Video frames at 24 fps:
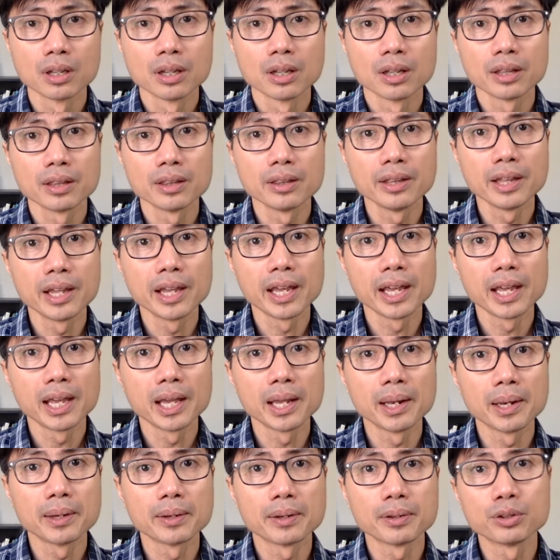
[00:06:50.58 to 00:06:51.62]

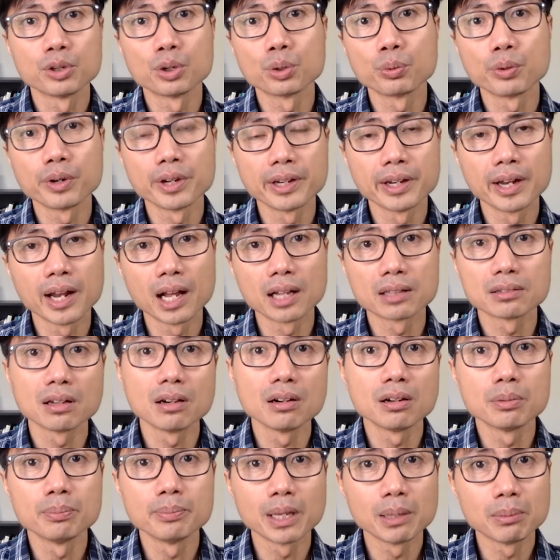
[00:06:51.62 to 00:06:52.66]
than they're worried that,
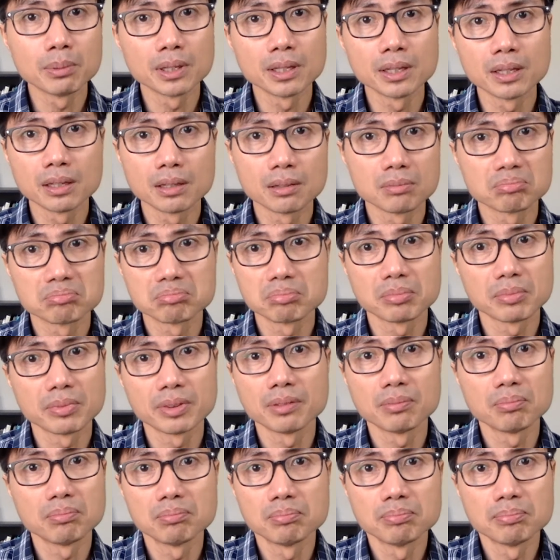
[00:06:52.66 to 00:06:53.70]
oh, maybe
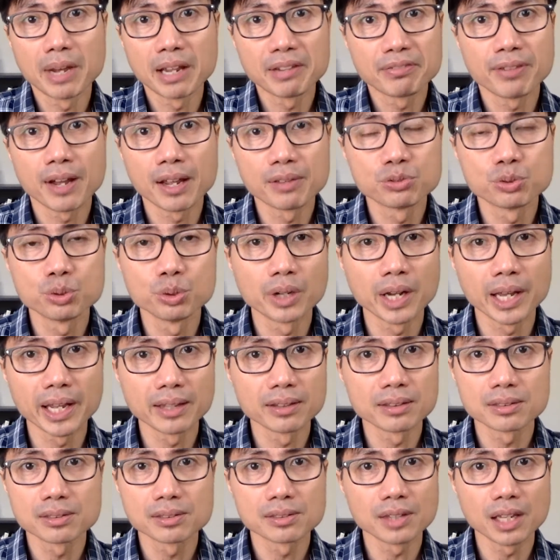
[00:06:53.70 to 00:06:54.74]
my
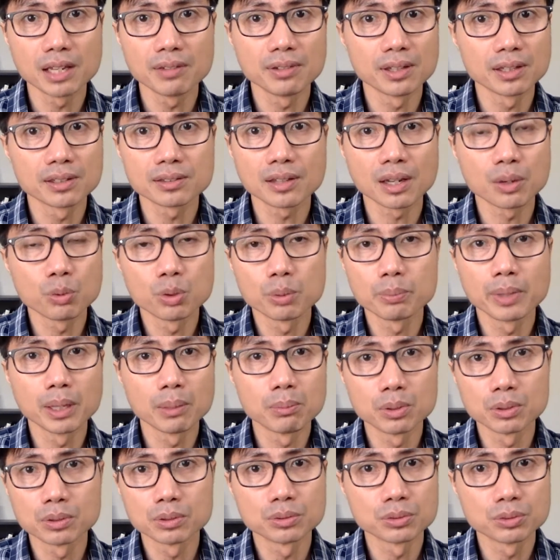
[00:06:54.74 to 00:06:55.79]
529 savings, I won't be
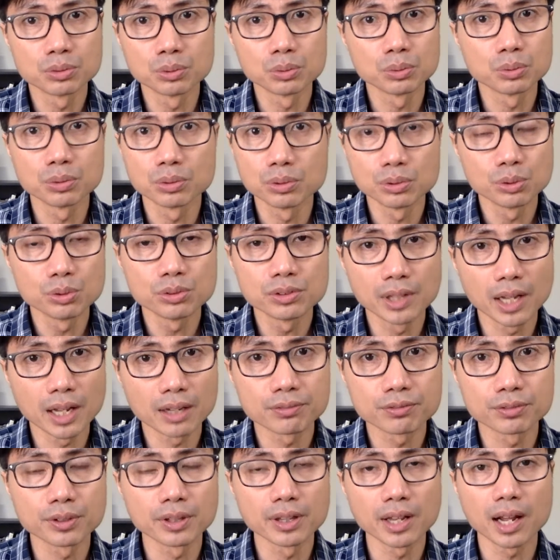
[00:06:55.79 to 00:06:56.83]
able to use
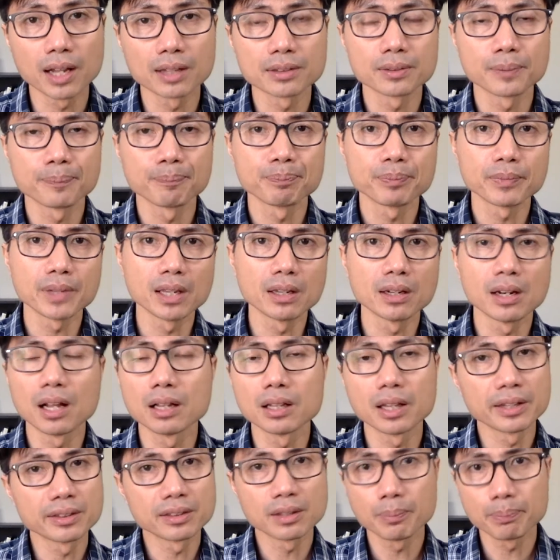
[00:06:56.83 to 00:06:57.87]
that for that, and
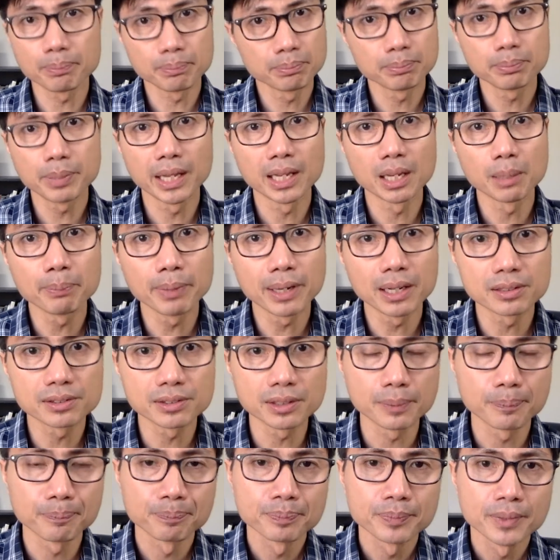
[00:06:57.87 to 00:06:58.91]
I'll end up paying a
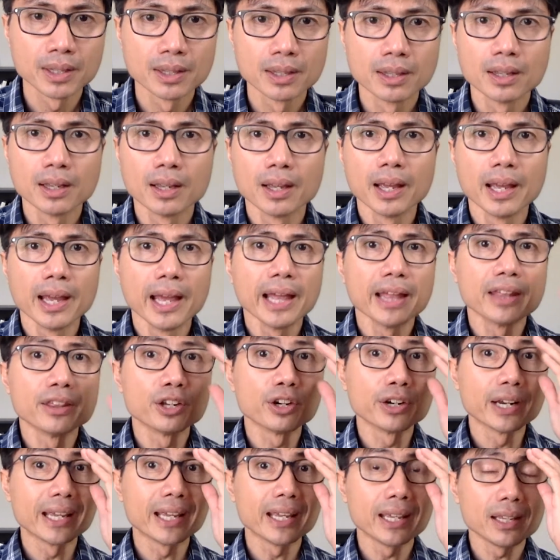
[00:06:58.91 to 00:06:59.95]
penalty.
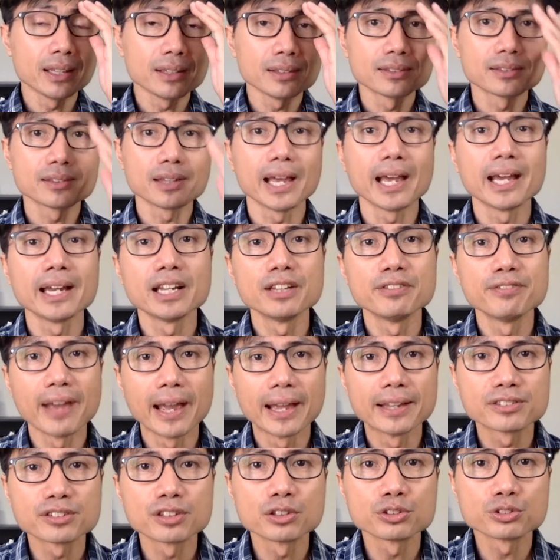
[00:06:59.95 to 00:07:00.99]
There is an
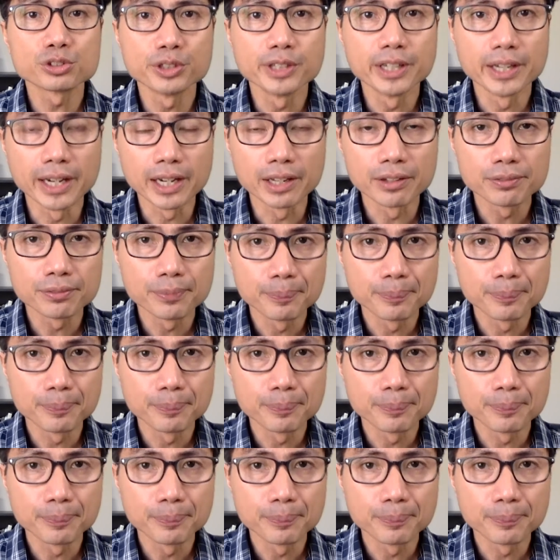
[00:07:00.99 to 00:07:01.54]
advanced alternative